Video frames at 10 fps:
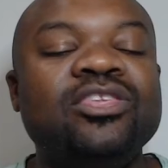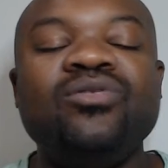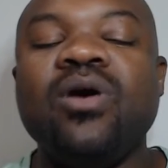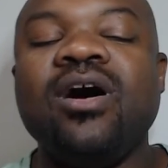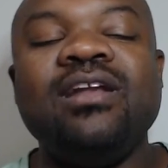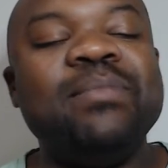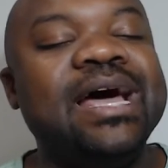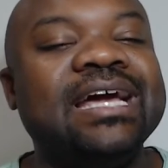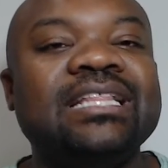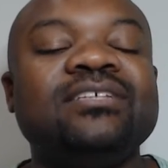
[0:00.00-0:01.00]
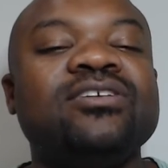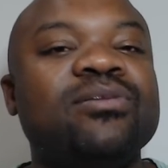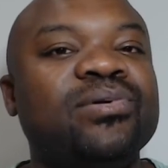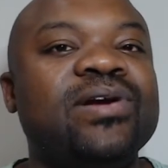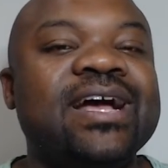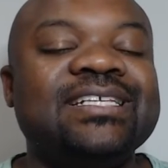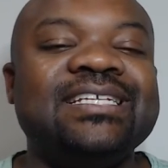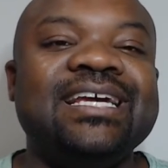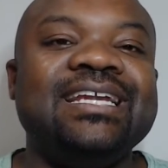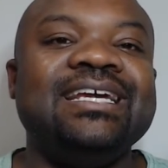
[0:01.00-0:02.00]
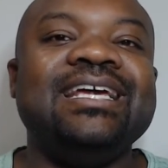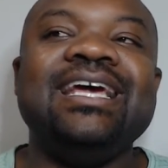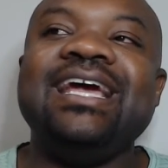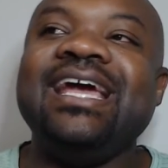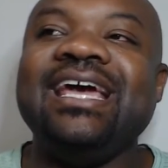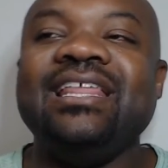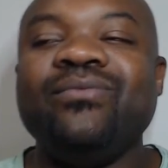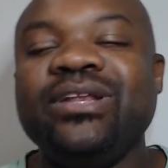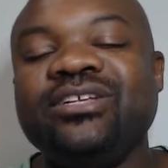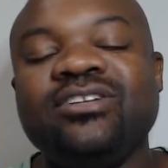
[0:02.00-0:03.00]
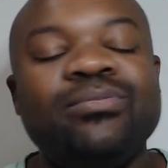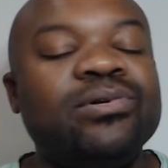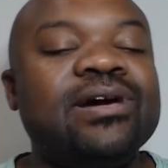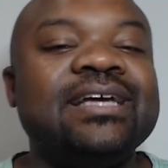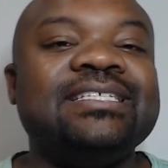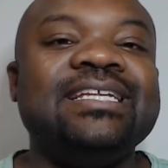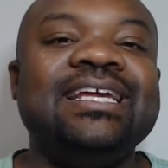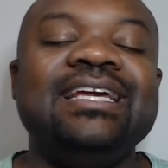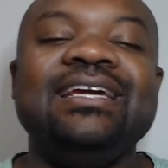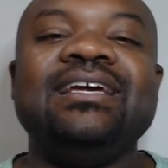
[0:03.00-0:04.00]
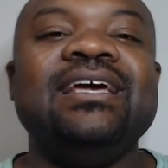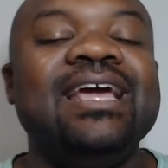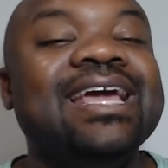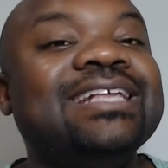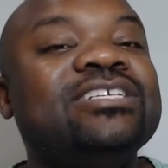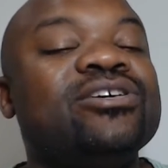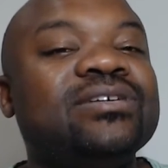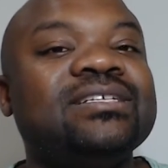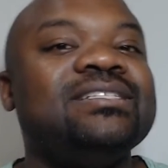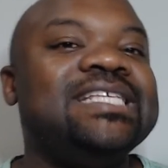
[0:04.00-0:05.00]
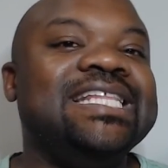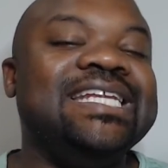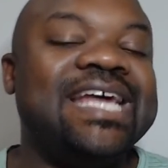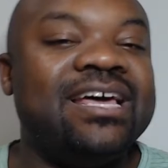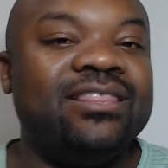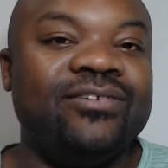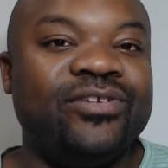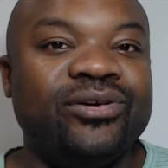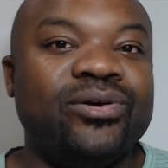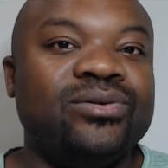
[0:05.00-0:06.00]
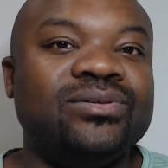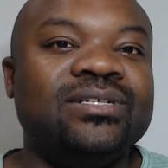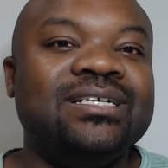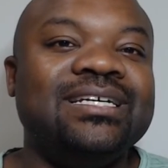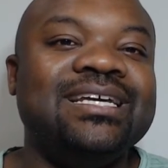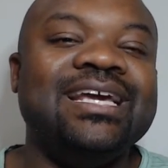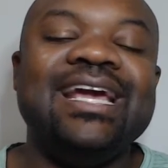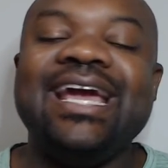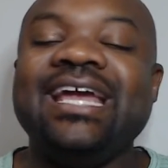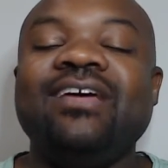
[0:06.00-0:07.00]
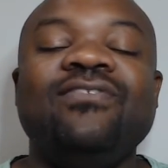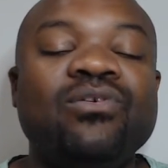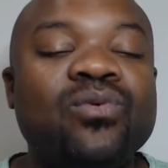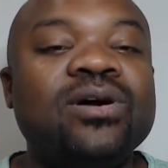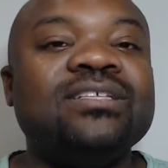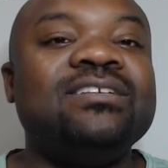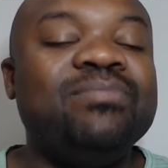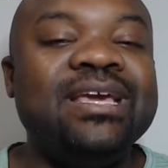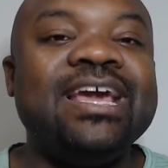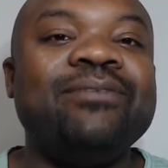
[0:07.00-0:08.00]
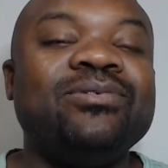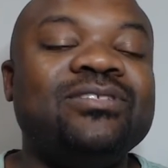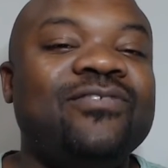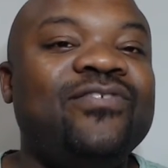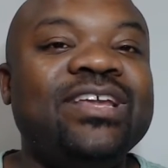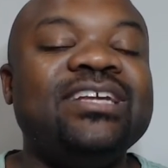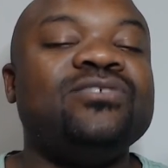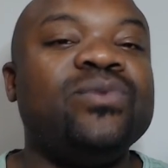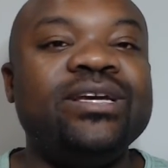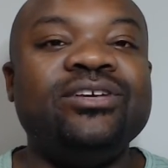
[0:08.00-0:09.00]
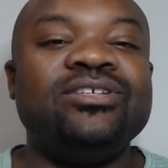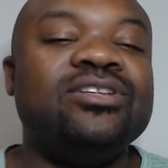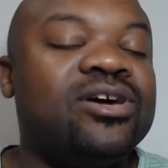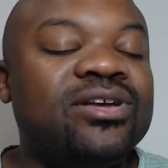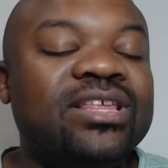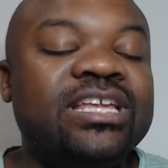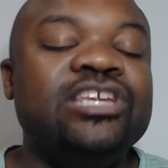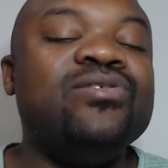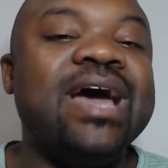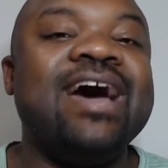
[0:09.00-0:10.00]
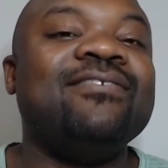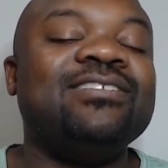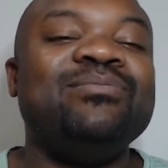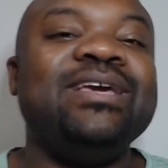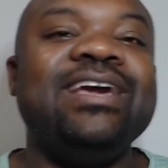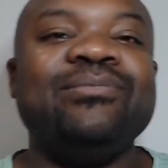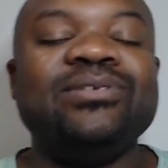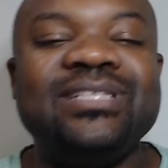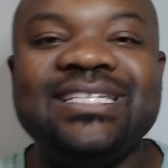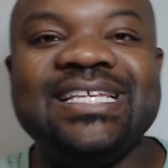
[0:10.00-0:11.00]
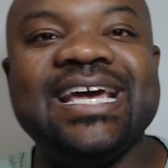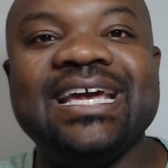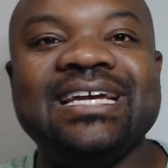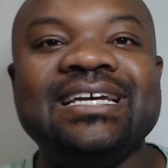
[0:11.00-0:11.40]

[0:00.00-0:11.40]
you automatically start procrastinating. And then when you start procrastinating, it turns into the death of your goal. And if you want to be able to finish what you start, then you have to be able to say,